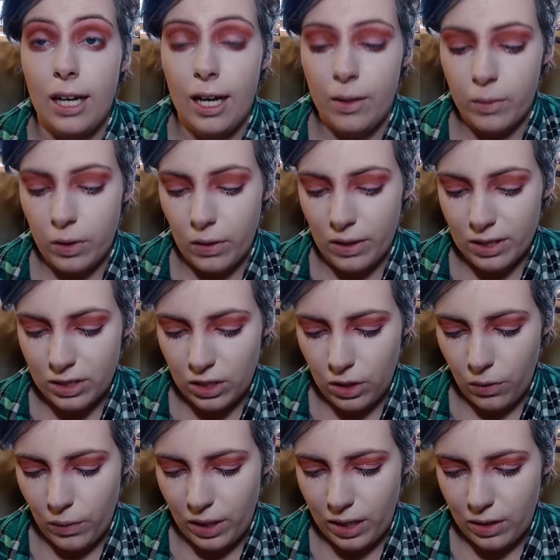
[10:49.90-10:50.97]
I'm going to
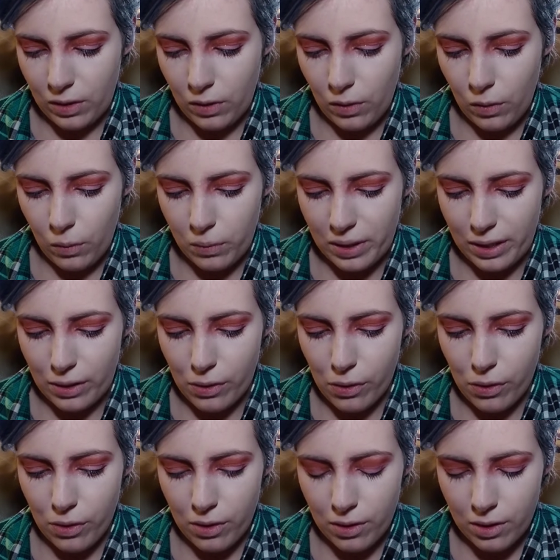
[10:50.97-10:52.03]
go in
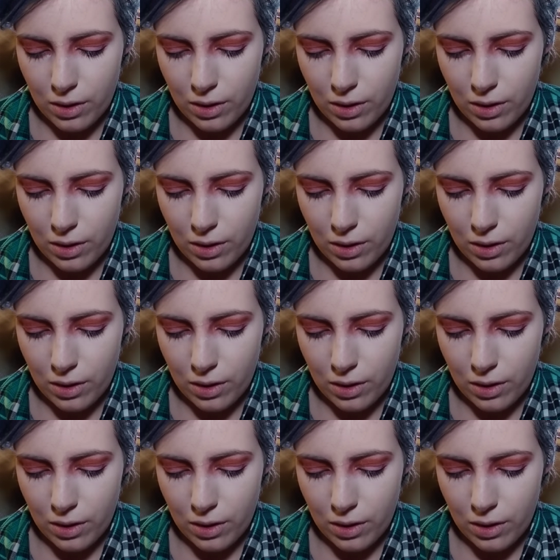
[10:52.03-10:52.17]
with